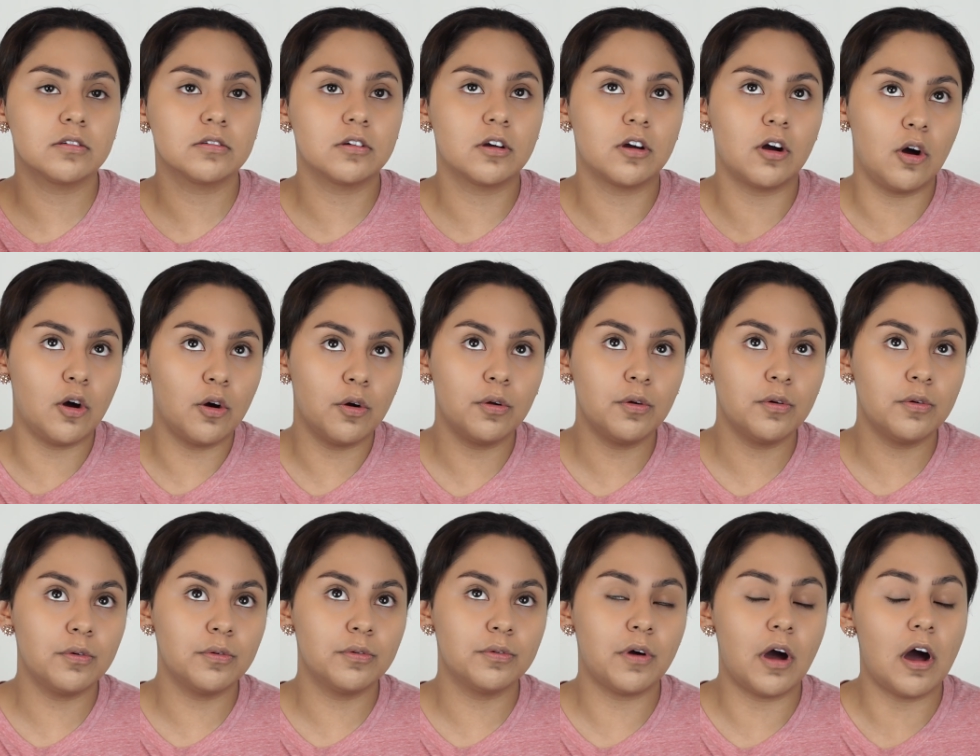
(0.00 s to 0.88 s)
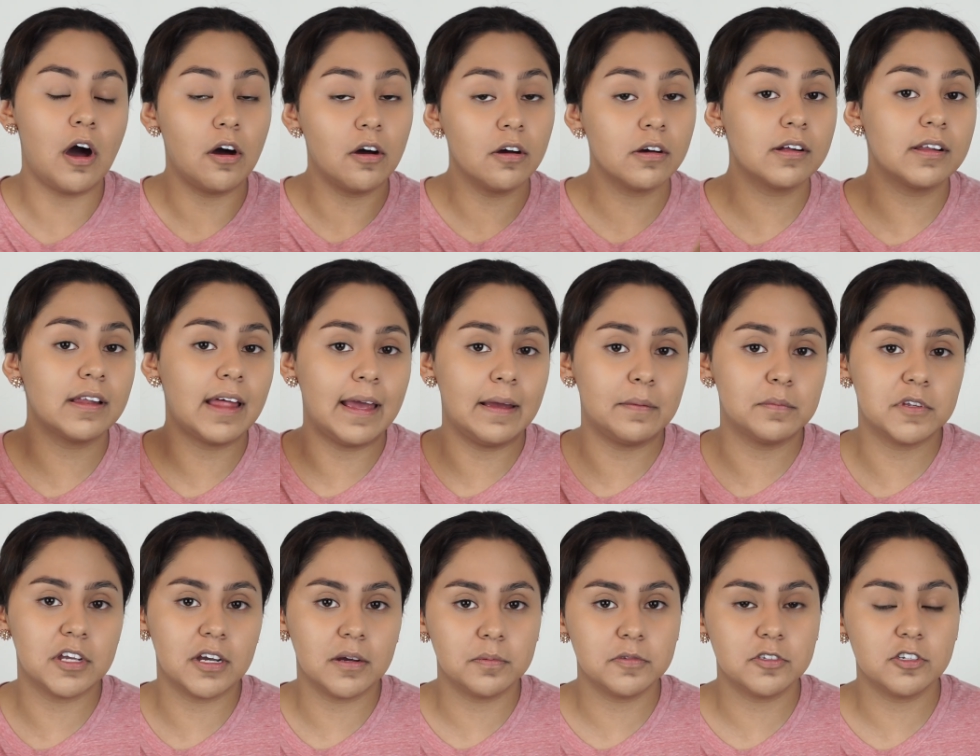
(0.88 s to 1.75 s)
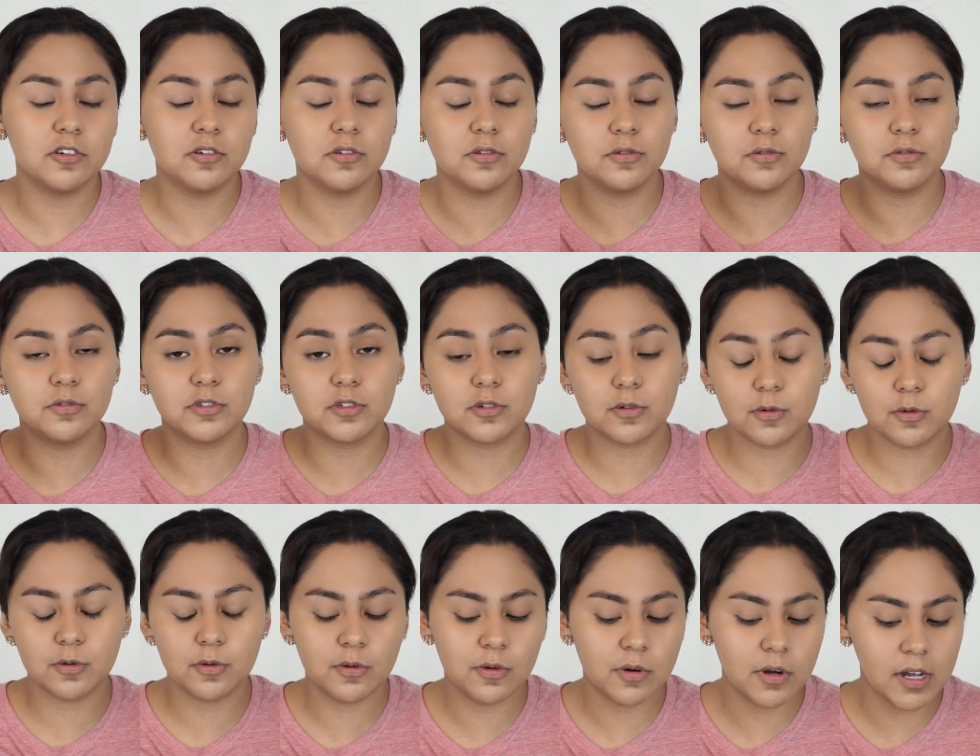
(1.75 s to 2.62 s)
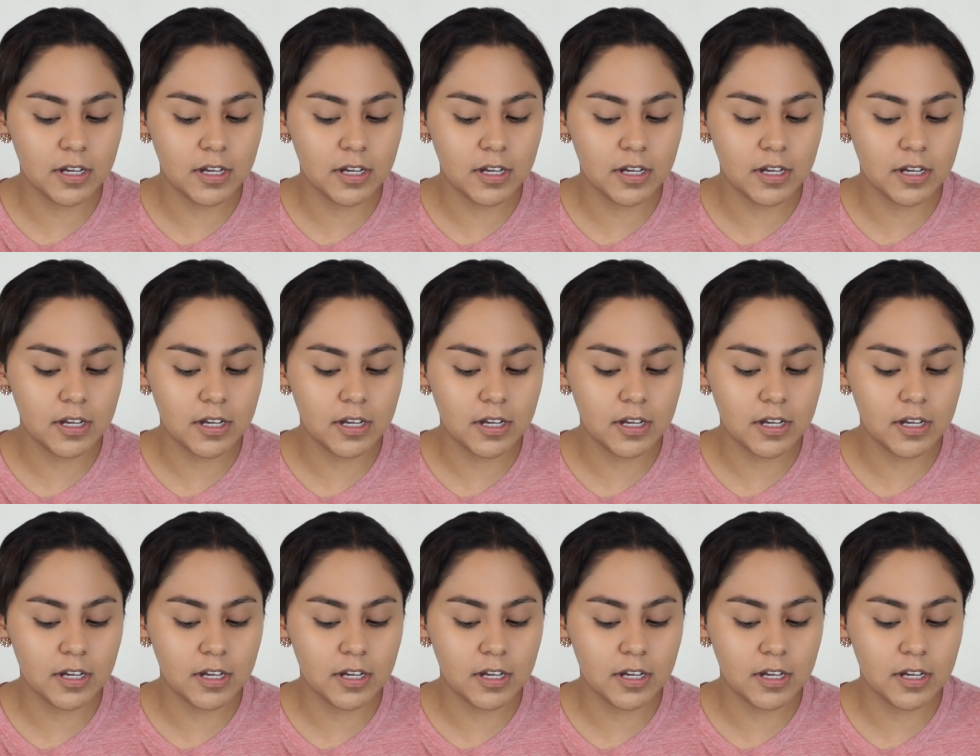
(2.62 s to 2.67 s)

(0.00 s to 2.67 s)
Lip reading: go all glammed up to school,